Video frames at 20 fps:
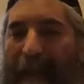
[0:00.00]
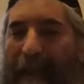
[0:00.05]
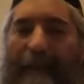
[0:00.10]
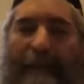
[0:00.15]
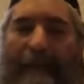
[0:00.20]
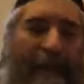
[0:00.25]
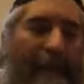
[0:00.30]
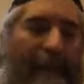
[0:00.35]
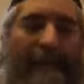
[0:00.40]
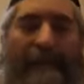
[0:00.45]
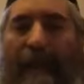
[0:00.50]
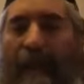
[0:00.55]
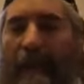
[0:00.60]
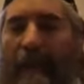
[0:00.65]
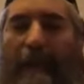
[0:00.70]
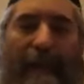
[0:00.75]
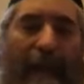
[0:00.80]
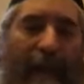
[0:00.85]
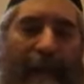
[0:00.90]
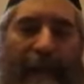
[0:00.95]
and he's
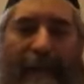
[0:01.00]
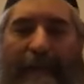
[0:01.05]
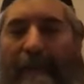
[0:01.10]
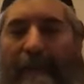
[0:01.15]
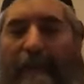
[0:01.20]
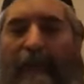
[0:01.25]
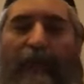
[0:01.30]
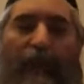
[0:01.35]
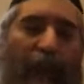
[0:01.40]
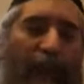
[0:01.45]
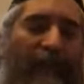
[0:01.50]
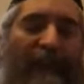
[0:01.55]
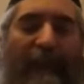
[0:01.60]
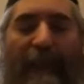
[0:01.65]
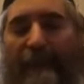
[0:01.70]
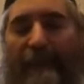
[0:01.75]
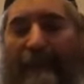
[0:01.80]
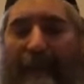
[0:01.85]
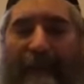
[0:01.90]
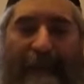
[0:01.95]
not like this judge that
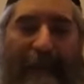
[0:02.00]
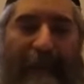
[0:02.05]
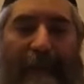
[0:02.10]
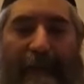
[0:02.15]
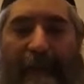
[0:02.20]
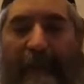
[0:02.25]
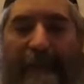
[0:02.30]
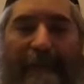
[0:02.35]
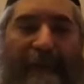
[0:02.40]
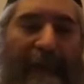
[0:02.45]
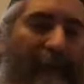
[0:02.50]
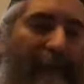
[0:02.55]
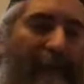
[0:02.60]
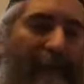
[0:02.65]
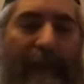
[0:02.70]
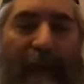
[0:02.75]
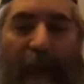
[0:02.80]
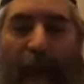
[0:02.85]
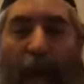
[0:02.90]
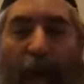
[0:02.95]
sits and
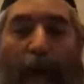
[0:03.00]
decides